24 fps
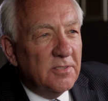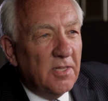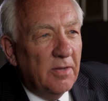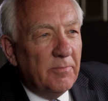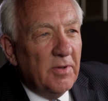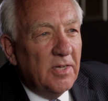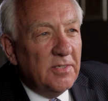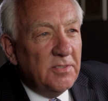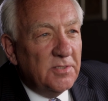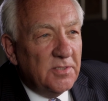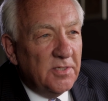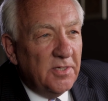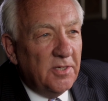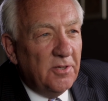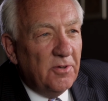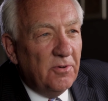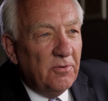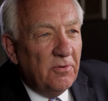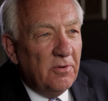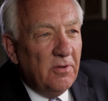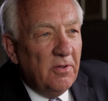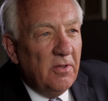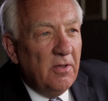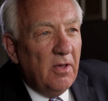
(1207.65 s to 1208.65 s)
time I see
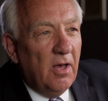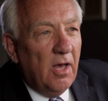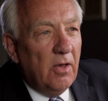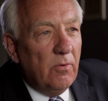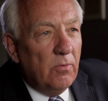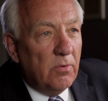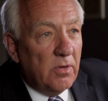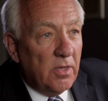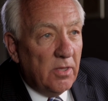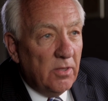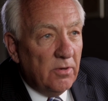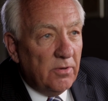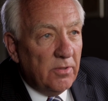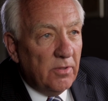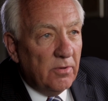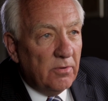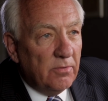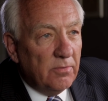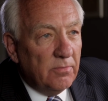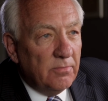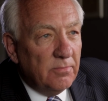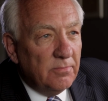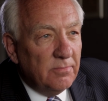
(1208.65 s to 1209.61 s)
you, I will kill you.